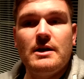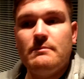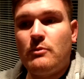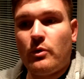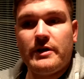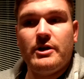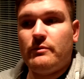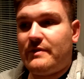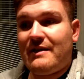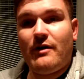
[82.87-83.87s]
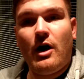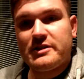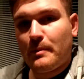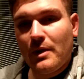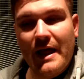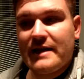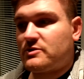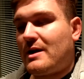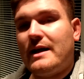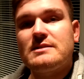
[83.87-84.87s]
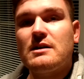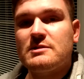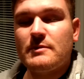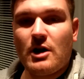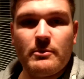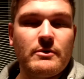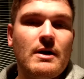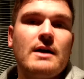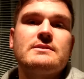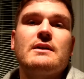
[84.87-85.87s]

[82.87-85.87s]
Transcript: more, you know, they have awesome glass rods, awesome carbon rods,